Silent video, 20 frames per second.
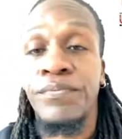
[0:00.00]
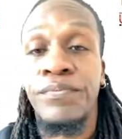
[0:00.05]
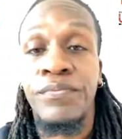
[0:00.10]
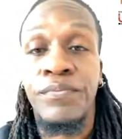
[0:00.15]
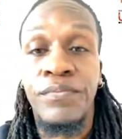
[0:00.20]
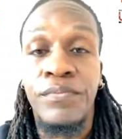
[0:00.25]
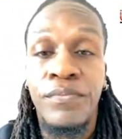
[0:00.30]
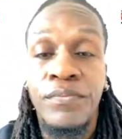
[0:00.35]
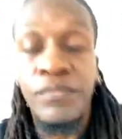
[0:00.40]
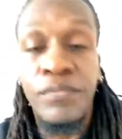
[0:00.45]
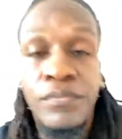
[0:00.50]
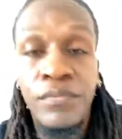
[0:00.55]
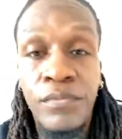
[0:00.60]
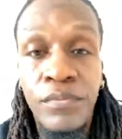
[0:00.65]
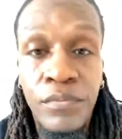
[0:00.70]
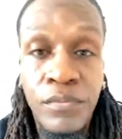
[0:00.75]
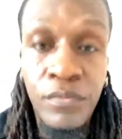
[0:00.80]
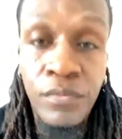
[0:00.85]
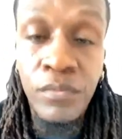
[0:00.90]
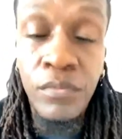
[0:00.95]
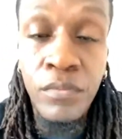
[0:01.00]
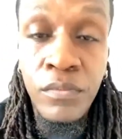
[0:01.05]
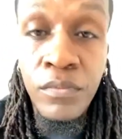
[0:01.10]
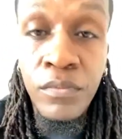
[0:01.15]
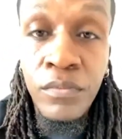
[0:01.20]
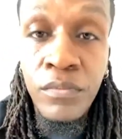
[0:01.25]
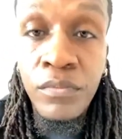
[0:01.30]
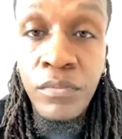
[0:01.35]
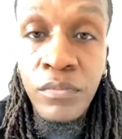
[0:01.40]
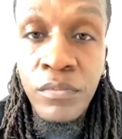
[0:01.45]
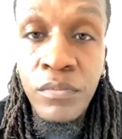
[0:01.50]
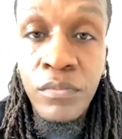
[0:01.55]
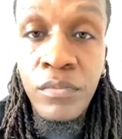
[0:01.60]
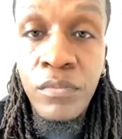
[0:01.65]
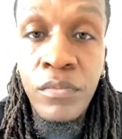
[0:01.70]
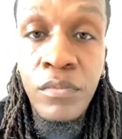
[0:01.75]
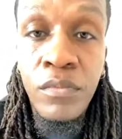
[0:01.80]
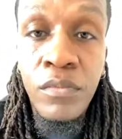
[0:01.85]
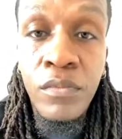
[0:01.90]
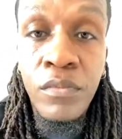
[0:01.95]

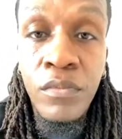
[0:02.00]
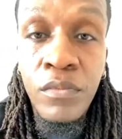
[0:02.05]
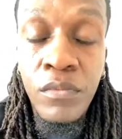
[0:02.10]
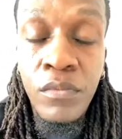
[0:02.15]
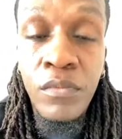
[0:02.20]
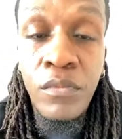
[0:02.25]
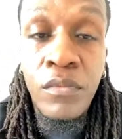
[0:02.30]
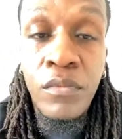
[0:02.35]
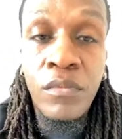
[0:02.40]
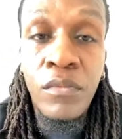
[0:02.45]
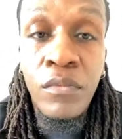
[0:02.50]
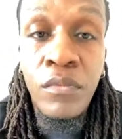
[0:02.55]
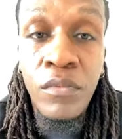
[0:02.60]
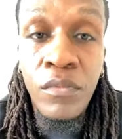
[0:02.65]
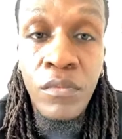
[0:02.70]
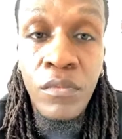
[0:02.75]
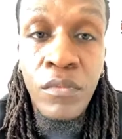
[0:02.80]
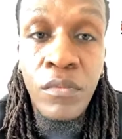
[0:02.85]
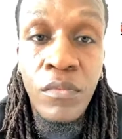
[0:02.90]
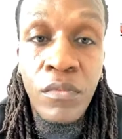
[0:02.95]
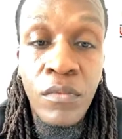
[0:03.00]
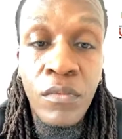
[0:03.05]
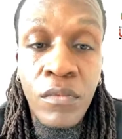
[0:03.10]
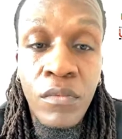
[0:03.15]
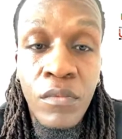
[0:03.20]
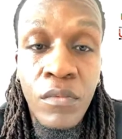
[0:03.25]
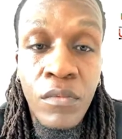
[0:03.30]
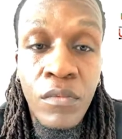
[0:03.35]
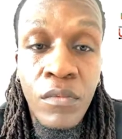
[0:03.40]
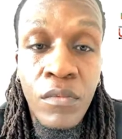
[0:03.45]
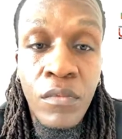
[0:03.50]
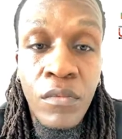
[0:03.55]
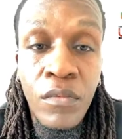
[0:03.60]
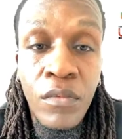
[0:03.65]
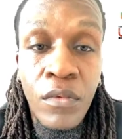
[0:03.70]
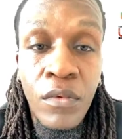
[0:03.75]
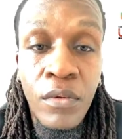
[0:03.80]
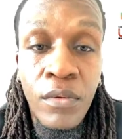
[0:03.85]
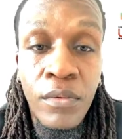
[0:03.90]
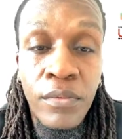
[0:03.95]

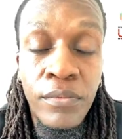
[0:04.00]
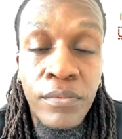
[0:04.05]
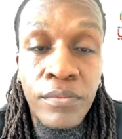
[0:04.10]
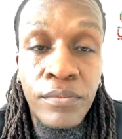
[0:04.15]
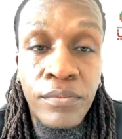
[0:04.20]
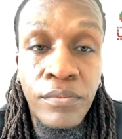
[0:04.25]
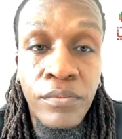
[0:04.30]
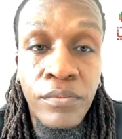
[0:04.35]
No words are spoken by the person on screen.